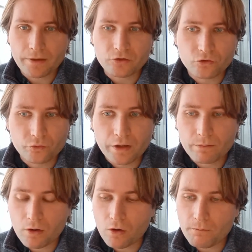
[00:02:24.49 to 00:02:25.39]
a
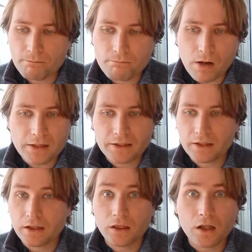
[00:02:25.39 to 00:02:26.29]
dream home,
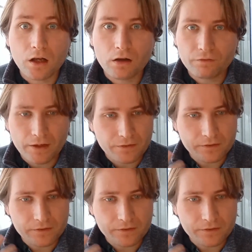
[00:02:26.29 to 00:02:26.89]
money, love, right?